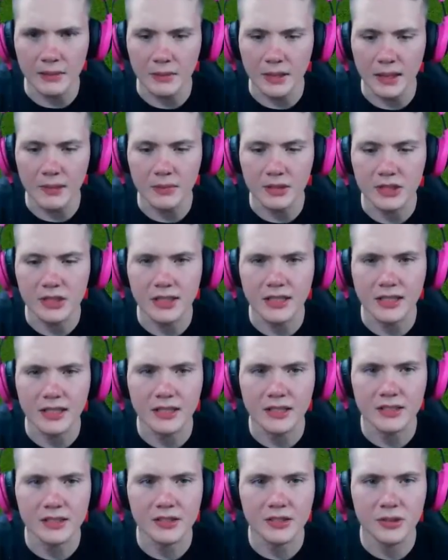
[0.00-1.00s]
damage. Like it
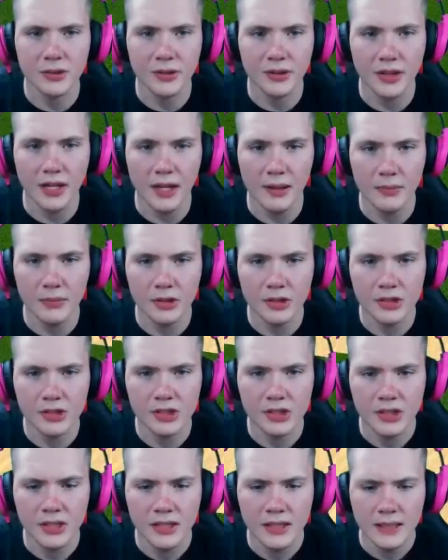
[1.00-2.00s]
doesn't do that much.
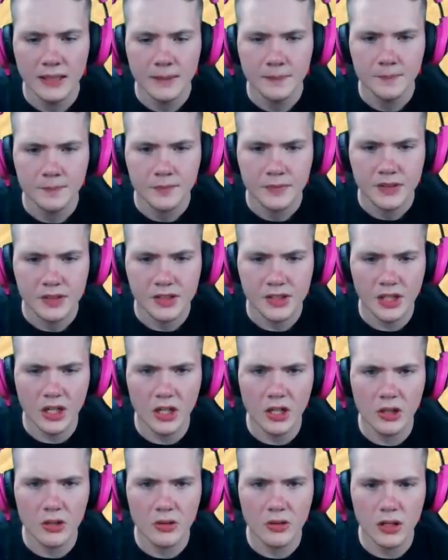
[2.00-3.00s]

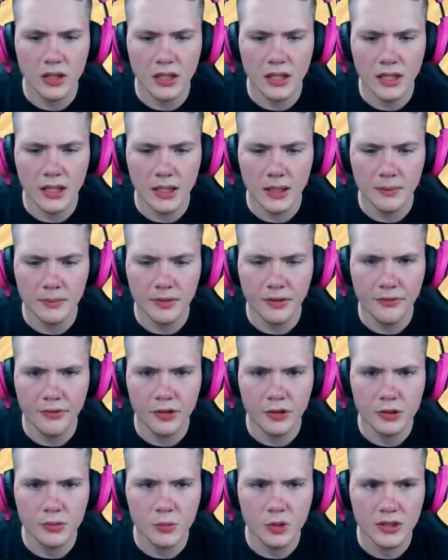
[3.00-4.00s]
So the
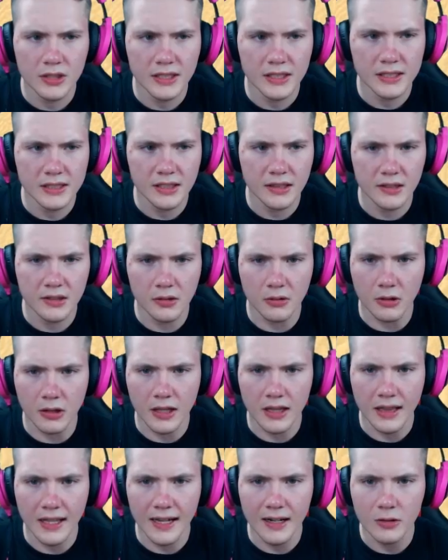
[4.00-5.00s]
first one is the little
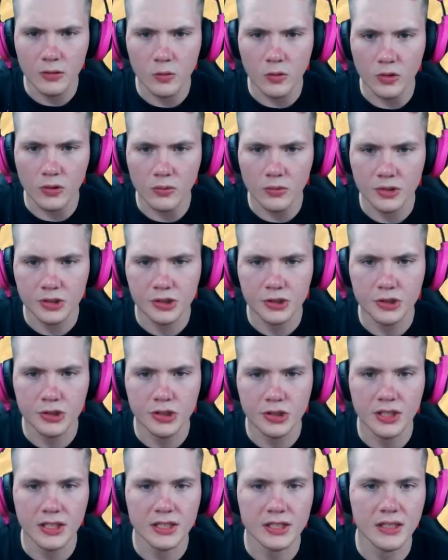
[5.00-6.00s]
cloud one, which
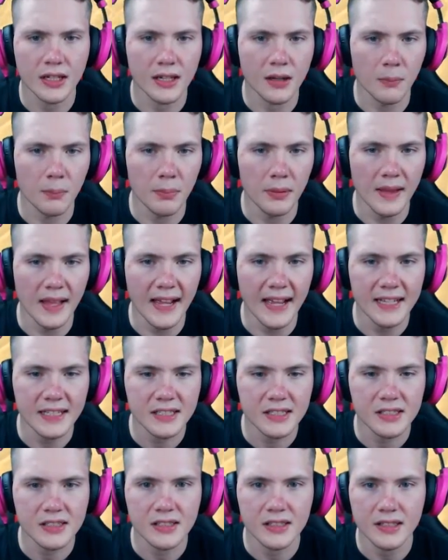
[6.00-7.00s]
usually is like a
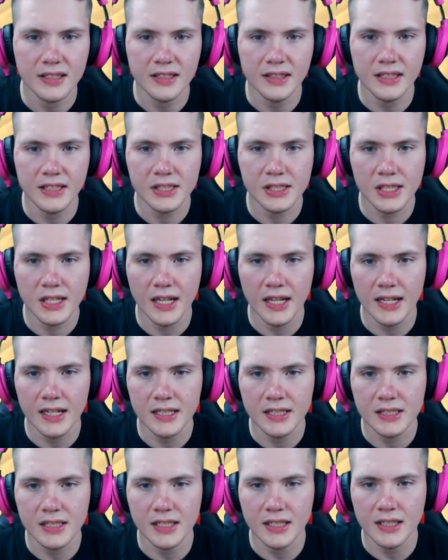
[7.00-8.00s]
blast. In this
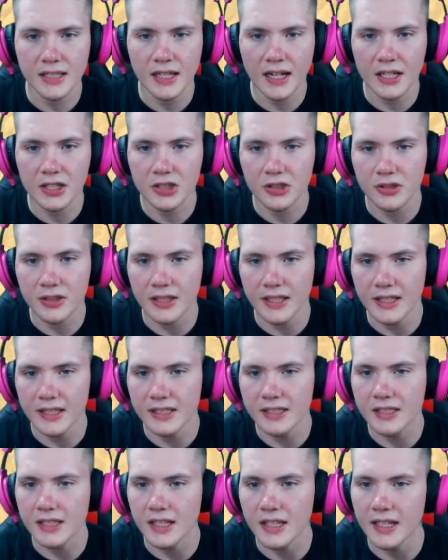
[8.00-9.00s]
case, it actually
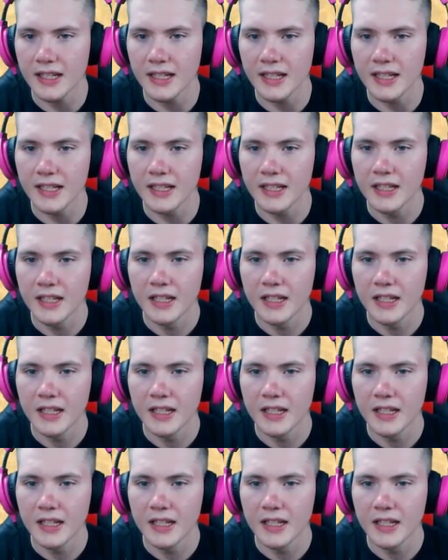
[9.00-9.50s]
is a